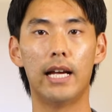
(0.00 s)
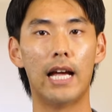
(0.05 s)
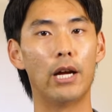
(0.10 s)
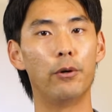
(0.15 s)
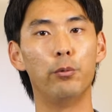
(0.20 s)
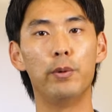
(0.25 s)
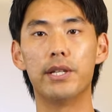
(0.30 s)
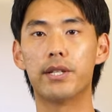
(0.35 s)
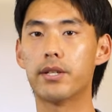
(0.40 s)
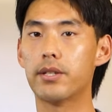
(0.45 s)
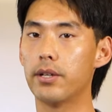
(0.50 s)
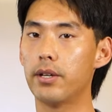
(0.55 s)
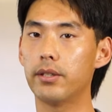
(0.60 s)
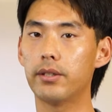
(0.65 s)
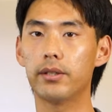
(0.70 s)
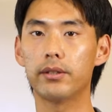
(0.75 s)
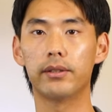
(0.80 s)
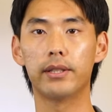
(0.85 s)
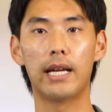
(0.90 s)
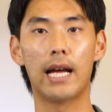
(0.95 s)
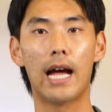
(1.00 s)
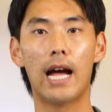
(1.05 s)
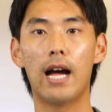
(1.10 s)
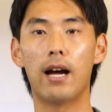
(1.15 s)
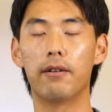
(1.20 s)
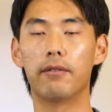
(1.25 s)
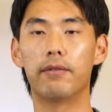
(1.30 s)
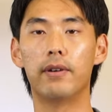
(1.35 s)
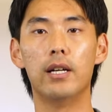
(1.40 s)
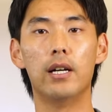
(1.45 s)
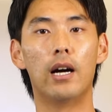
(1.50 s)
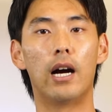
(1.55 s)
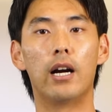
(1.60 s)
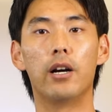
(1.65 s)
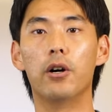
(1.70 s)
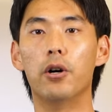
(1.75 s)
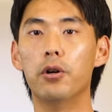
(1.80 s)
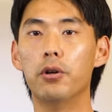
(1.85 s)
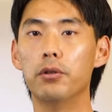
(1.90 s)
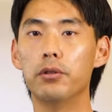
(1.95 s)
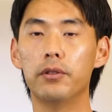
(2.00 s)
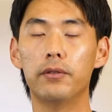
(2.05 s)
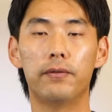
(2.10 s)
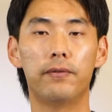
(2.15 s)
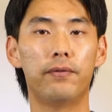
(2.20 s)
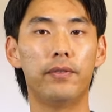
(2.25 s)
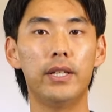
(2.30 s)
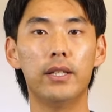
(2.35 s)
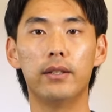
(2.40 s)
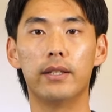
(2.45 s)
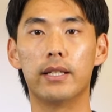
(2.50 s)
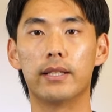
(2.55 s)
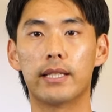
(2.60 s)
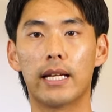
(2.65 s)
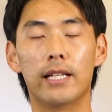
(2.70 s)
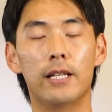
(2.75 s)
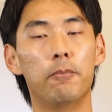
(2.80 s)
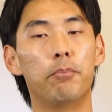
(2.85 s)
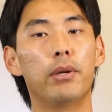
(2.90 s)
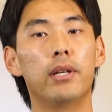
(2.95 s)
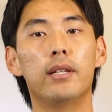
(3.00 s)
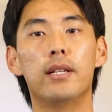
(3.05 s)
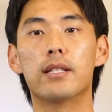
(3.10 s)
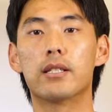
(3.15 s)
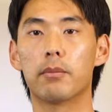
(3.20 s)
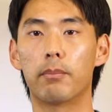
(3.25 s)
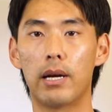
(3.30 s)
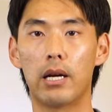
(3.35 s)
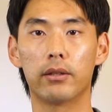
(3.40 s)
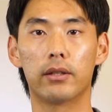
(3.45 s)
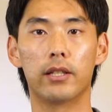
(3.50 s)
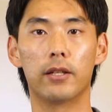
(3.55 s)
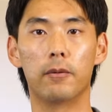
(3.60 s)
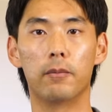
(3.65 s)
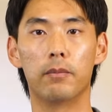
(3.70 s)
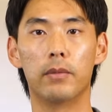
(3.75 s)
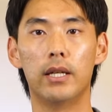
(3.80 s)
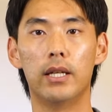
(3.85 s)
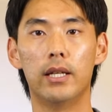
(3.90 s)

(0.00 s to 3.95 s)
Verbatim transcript: And we certainly have our own feelings and opinions about them.